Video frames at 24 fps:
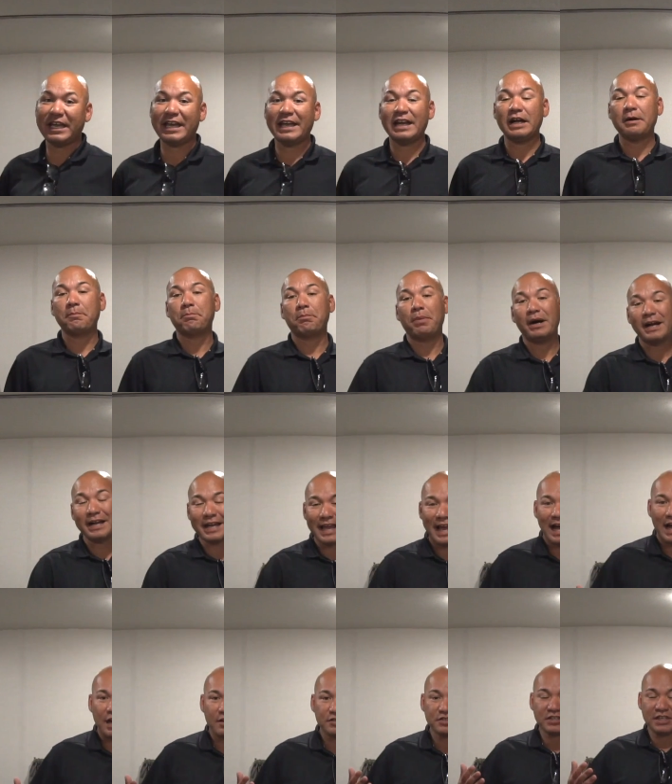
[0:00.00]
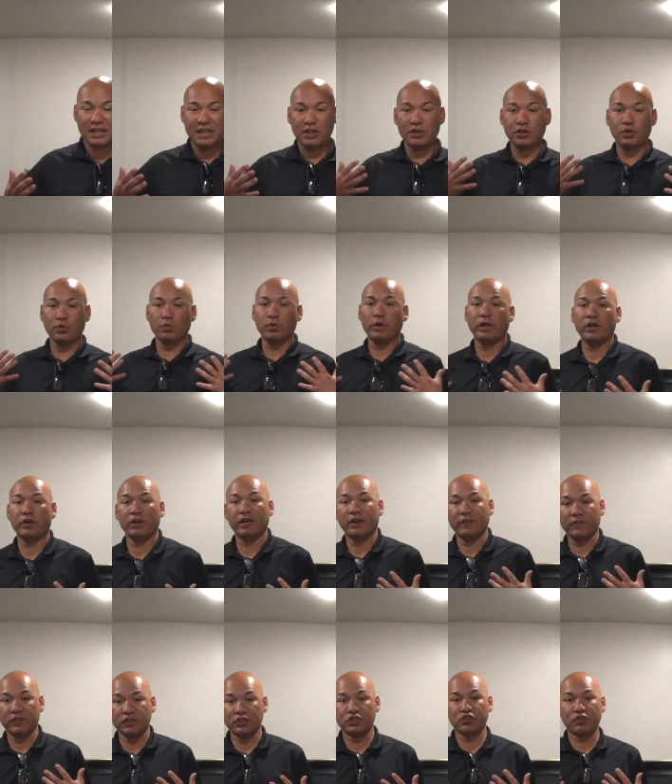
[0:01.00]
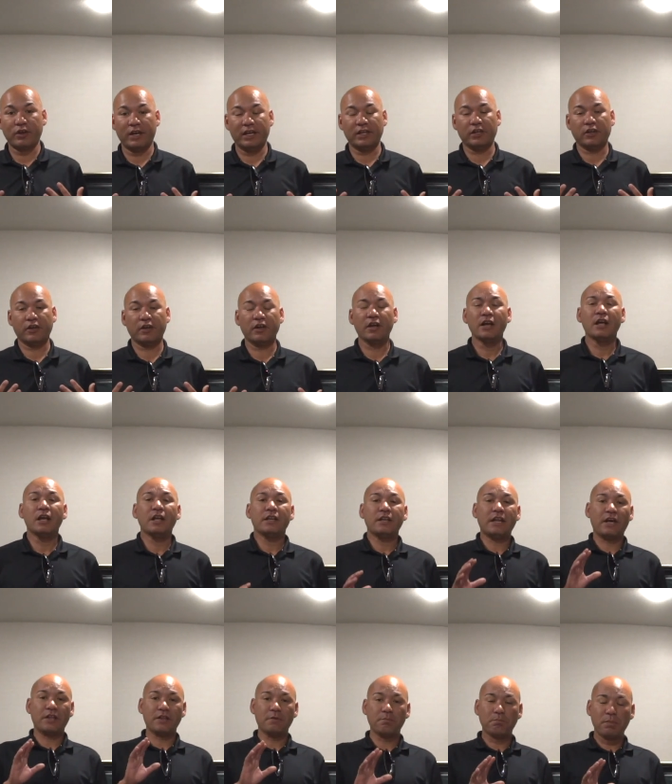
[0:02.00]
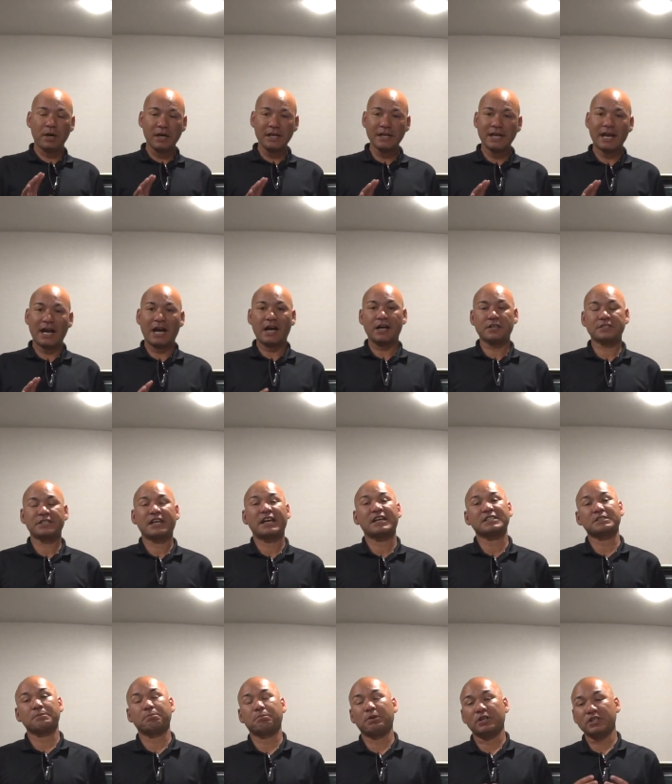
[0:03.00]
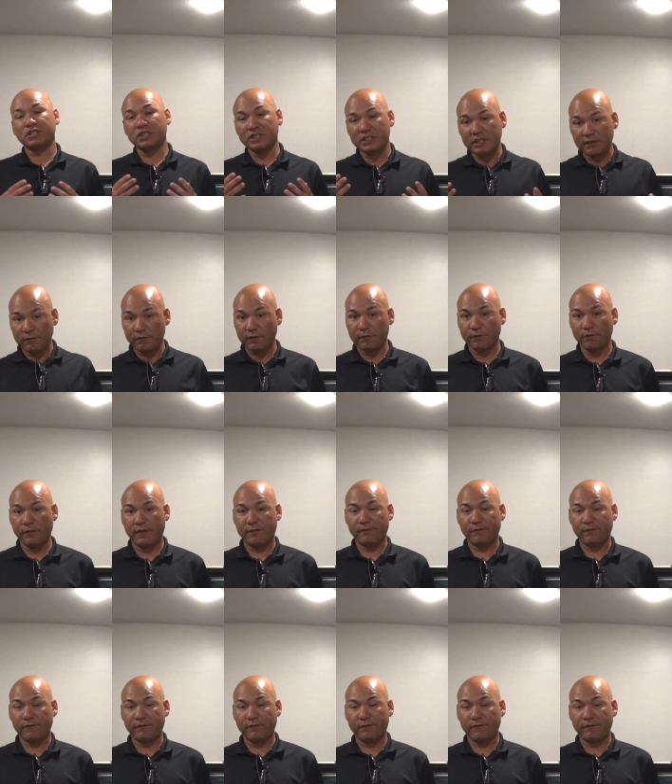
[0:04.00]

get a bunkhouse in the rear of the trailer. Now, the bunkhouse has a bunch of different